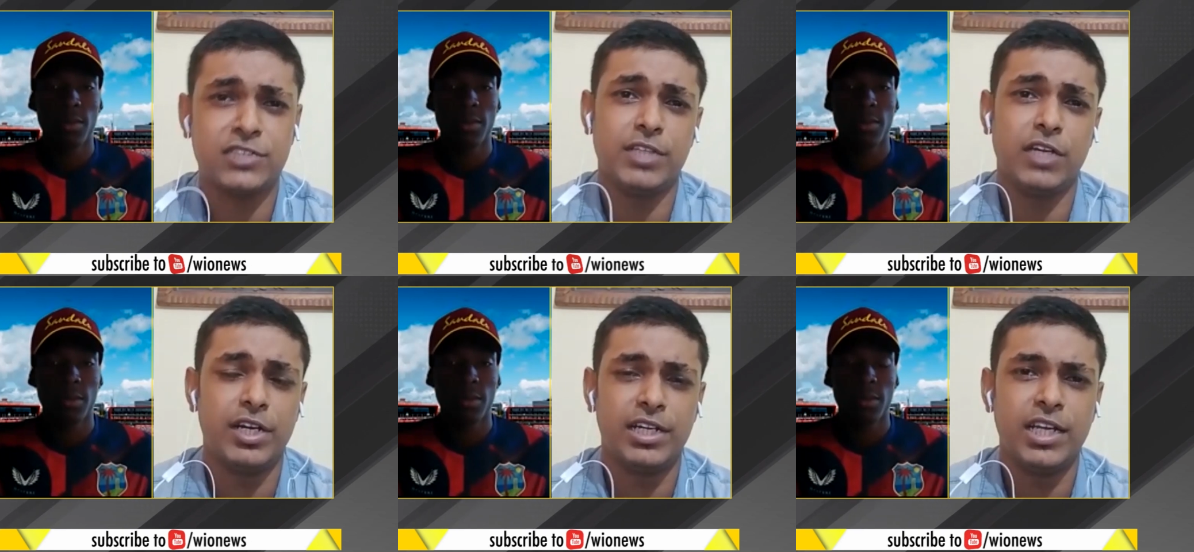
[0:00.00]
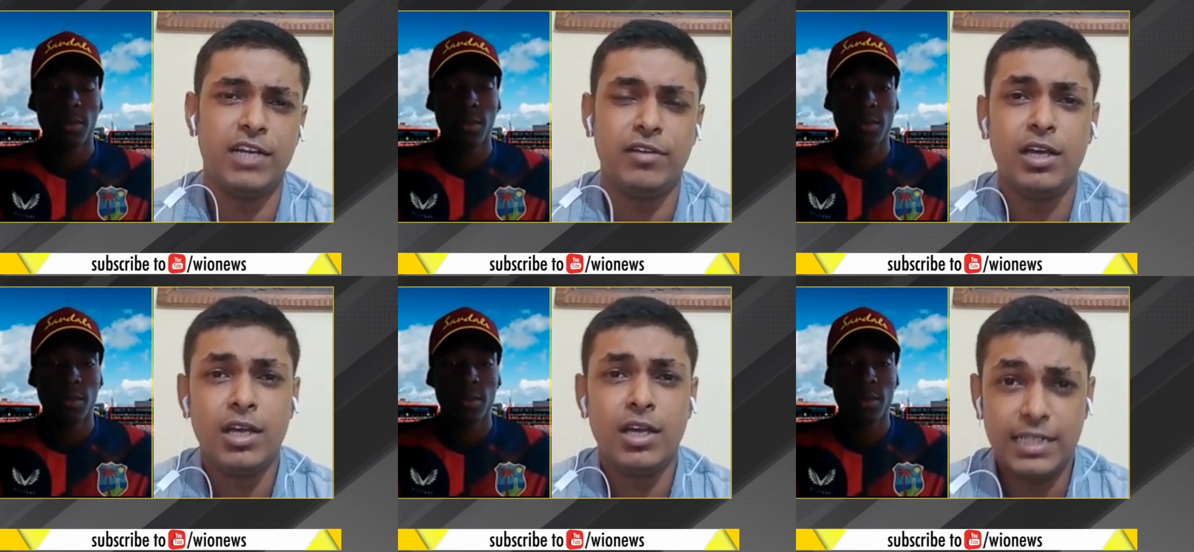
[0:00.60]
Speaker 1: with a one nil
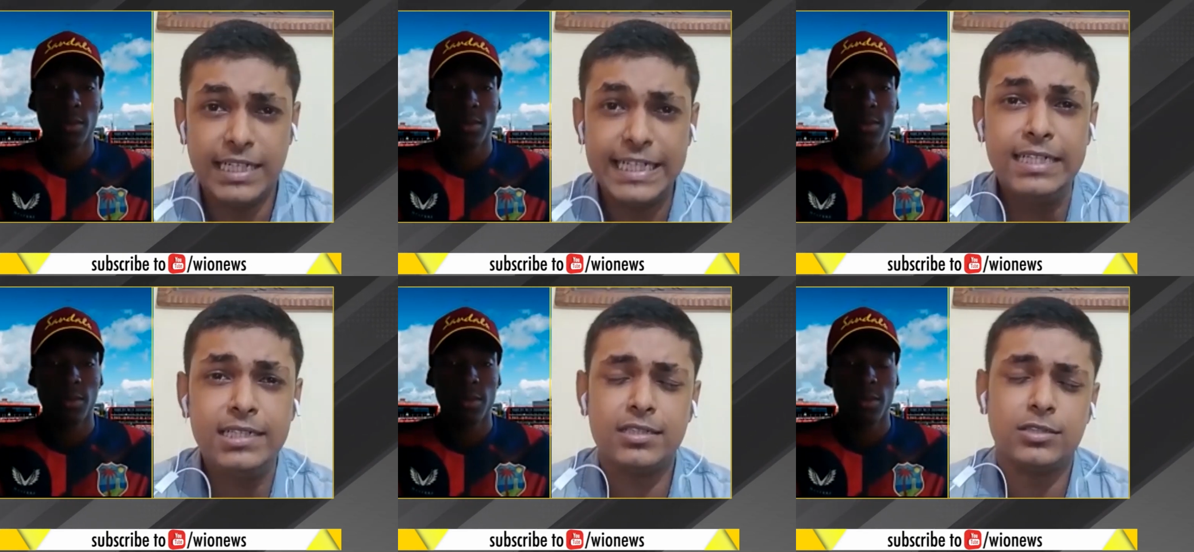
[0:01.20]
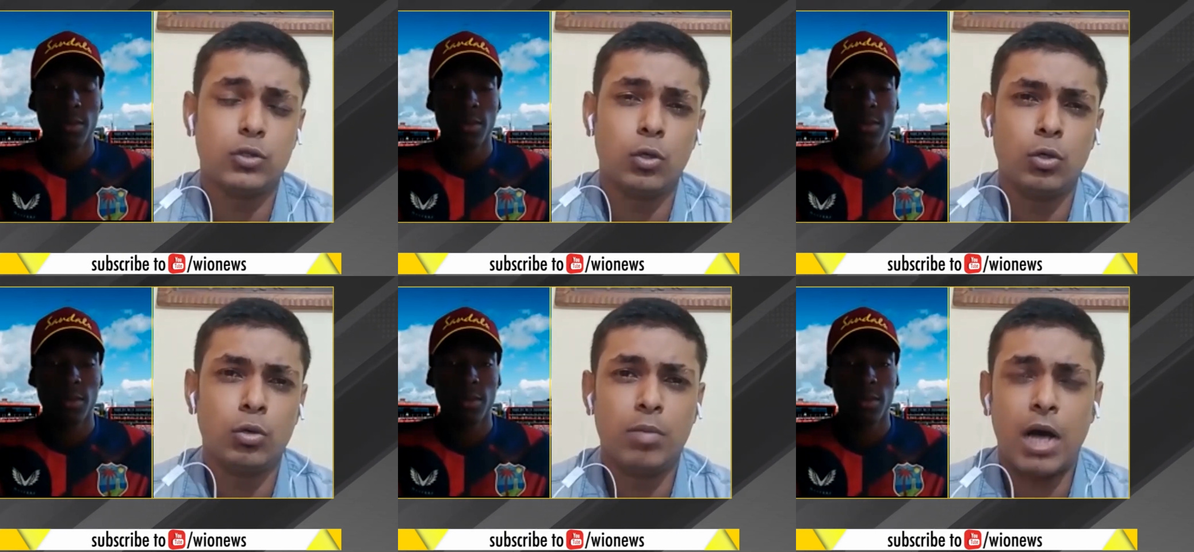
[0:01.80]
lead.
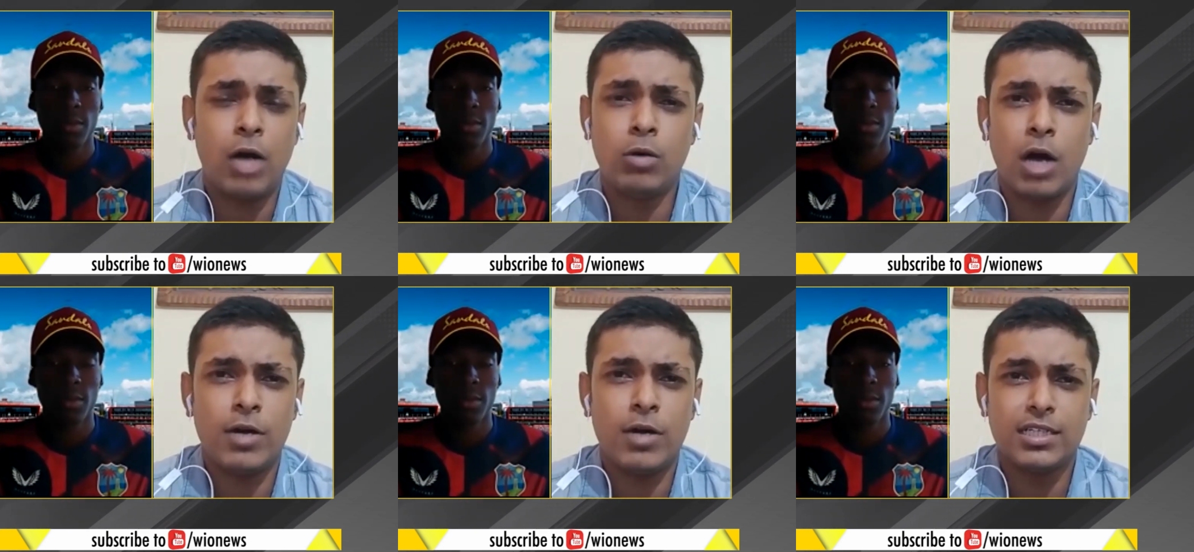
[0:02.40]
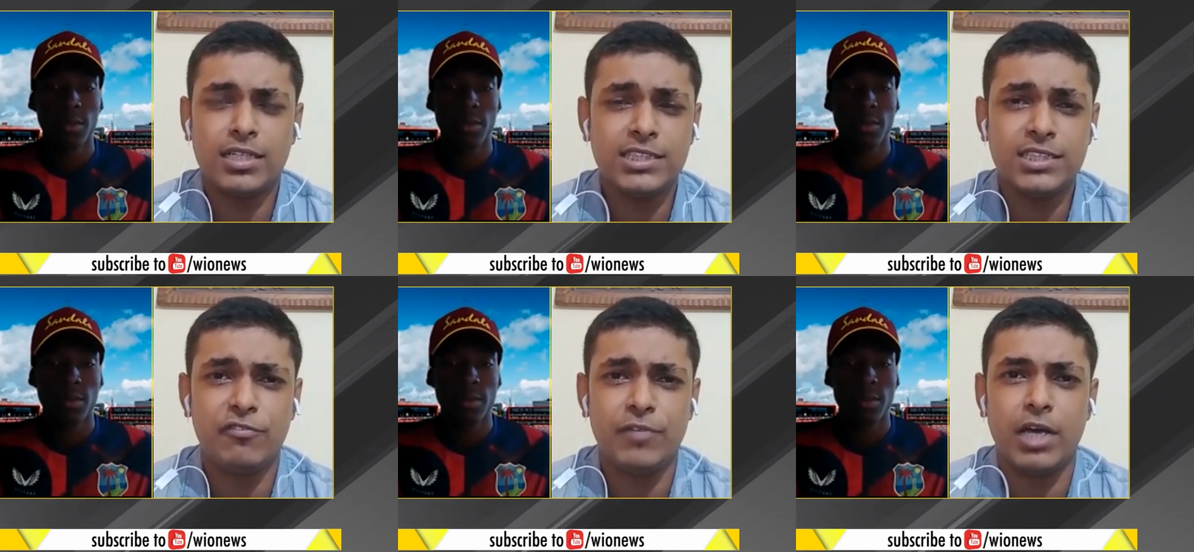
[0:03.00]
So, how how
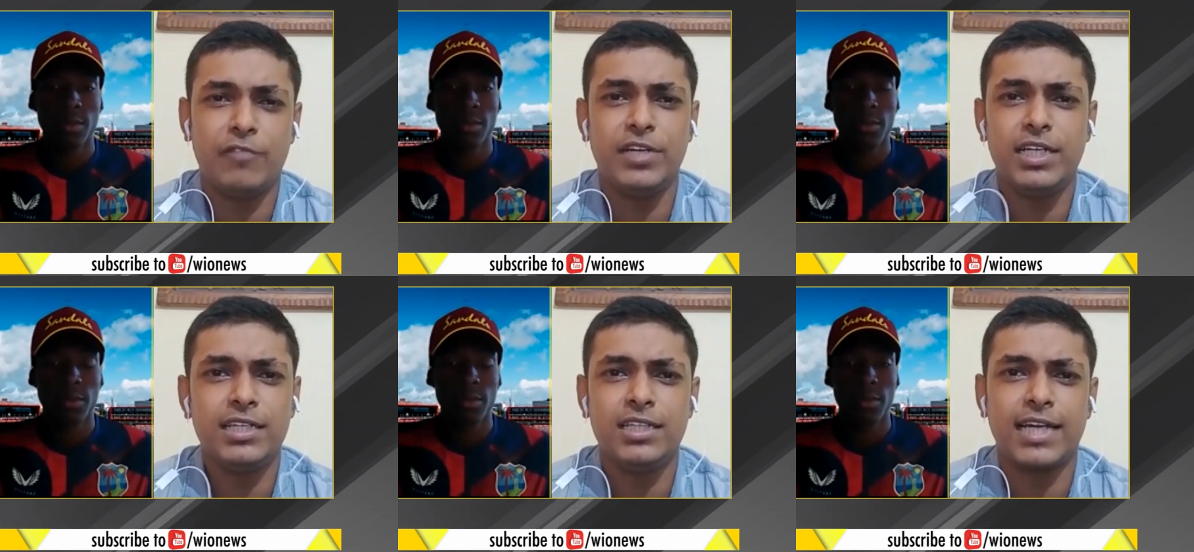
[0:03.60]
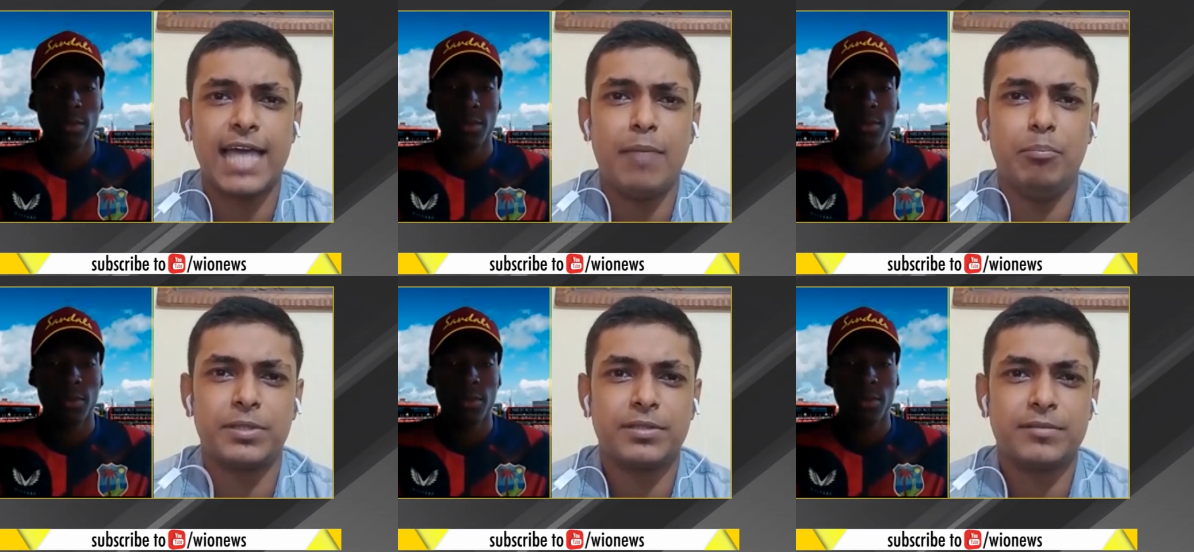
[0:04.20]
is the feeling in the
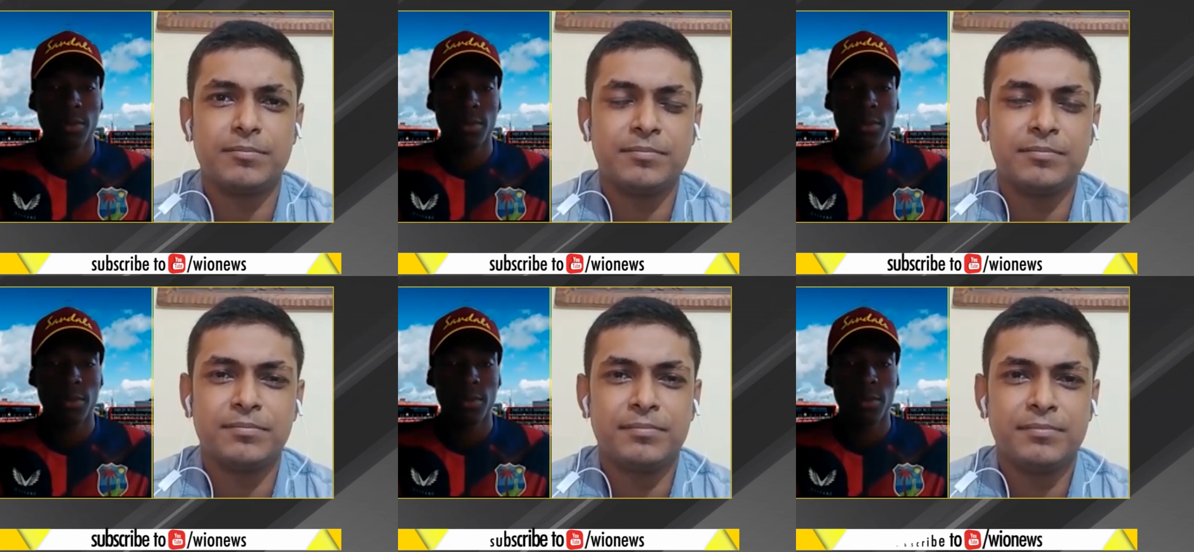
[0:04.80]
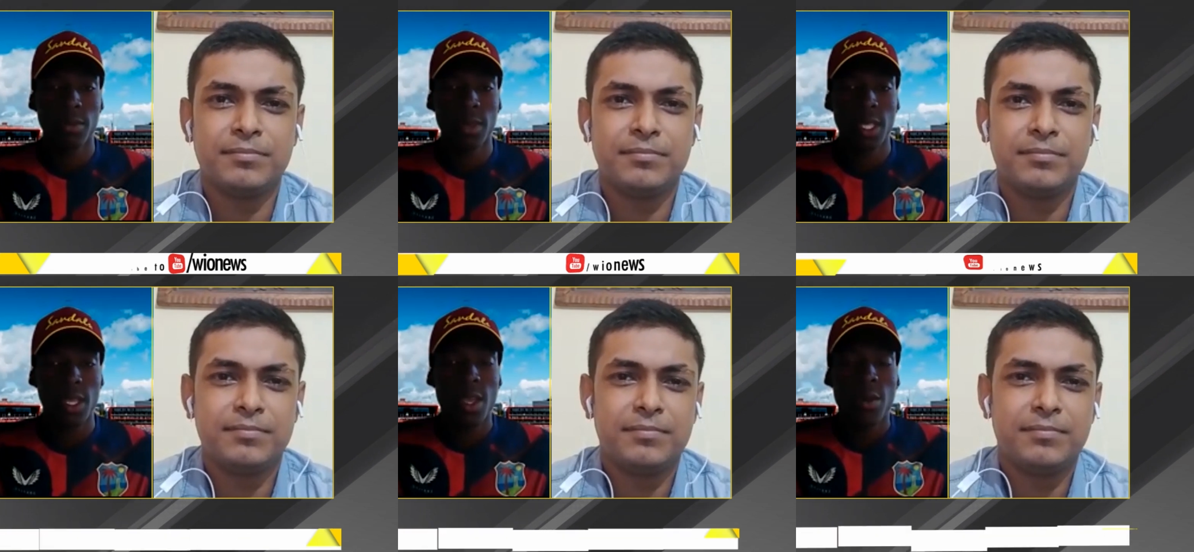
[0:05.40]
camp?
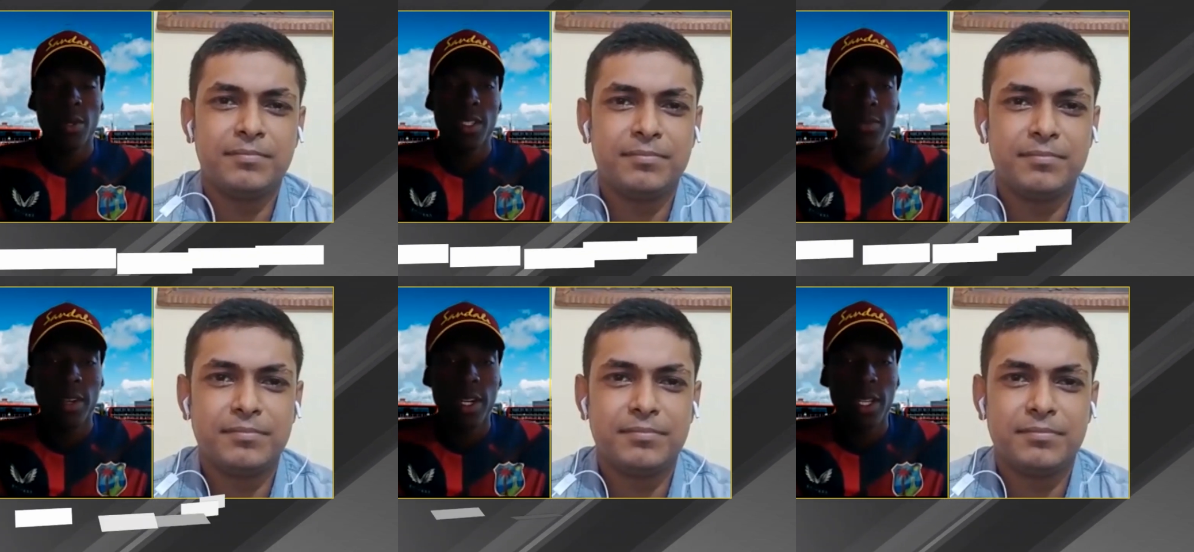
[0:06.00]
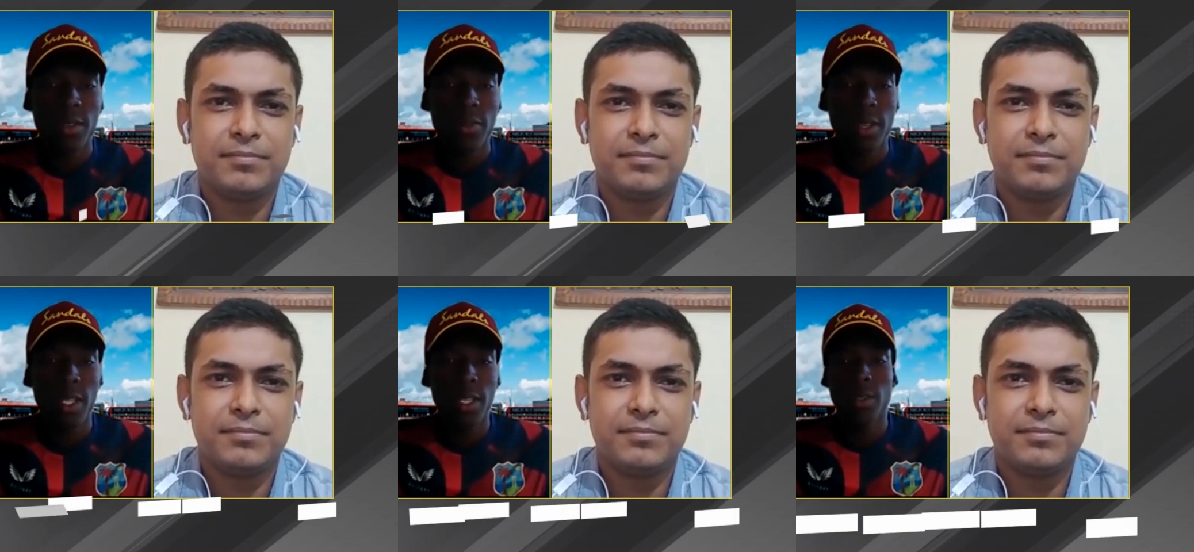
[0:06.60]
Speaker 2: It's a very good
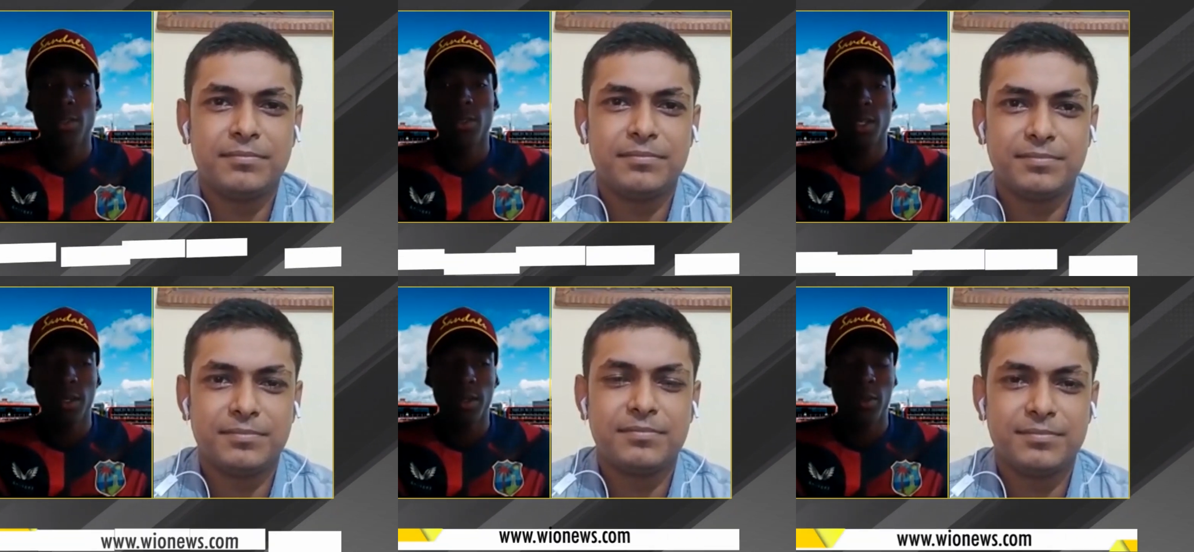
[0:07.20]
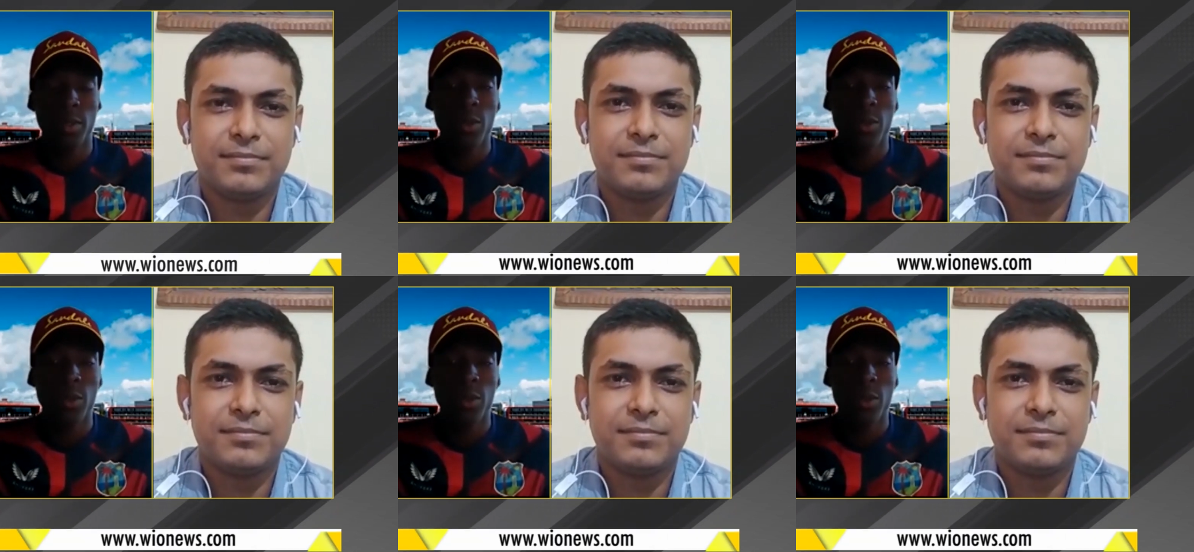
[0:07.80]
feeling, you know. Um, we